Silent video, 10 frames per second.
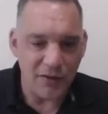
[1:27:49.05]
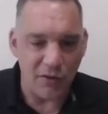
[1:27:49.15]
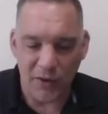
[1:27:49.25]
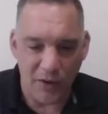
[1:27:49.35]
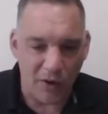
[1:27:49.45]

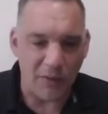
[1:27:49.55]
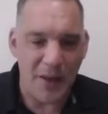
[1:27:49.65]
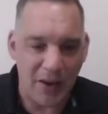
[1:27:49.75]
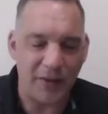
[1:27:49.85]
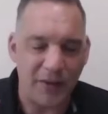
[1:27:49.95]
It
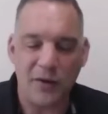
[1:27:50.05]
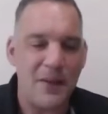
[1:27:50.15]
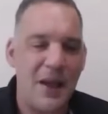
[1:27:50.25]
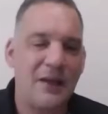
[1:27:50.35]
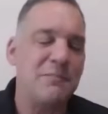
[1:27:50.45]

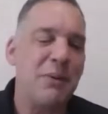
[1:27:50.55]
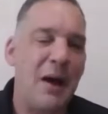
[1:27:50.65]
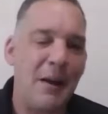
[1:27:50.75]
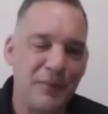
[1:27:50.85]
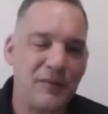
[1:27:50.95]
automatically
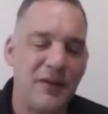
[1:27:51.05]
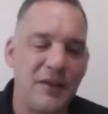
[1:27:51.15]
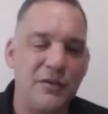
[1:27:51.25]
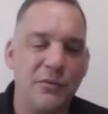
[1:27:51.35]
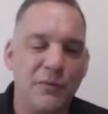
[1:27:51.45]
pops that
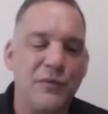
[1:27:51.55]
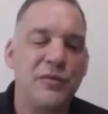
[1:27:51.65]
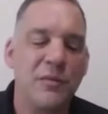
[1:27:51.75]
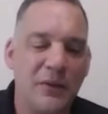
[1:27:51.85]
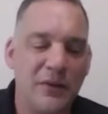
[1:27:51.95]
you
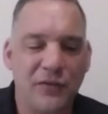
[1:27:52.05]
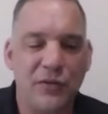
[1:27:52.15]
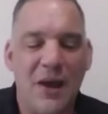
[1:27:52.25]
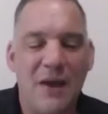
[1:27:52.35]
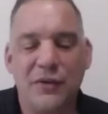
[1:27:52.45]
refuse the breathalyzer.
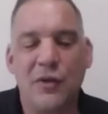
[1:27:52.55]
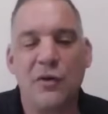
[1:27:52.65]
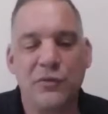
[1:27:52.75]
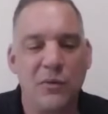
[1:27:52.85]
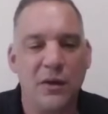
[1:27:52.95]
You have to
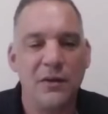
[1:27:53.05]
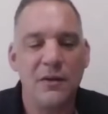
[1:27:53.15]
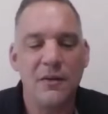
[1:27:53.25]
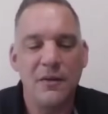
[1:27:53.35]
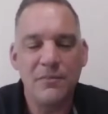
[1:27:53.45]
go through
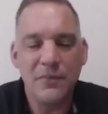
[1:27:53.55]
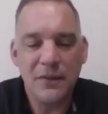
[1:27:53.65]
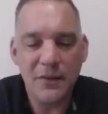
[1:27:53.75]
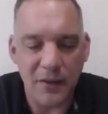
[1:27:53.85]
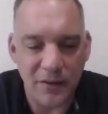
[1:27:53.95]

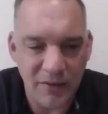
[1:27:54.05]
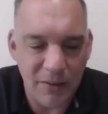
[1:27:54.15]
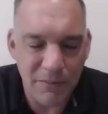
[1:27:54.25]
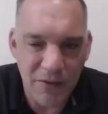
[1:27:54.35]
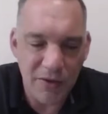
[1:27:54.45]
a
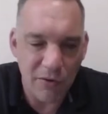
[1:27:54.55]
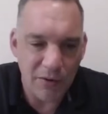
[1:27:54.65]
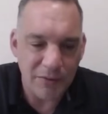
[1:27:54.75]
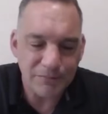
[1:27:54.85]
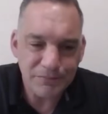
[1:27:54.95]
DMV
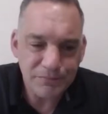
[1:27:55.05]
hearing.